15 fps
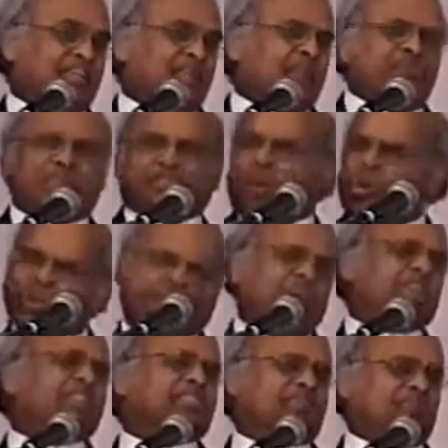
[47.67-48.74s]
He makes all
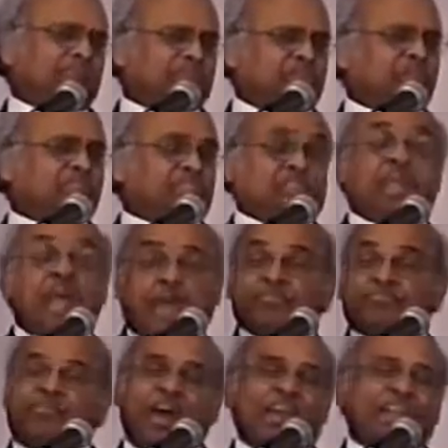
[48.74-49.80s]
kinds of excuses
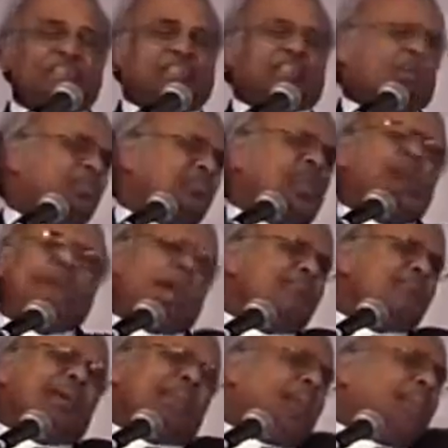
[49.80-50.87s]
and finally says, "Oh God,
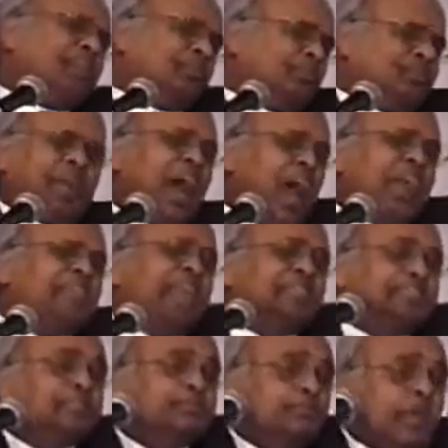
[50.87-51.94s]
I'm not eloquent. I
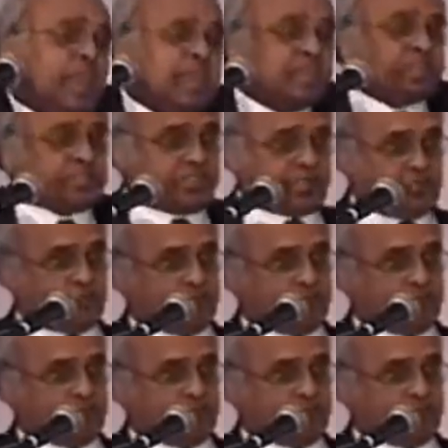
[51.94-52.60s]
can't speak."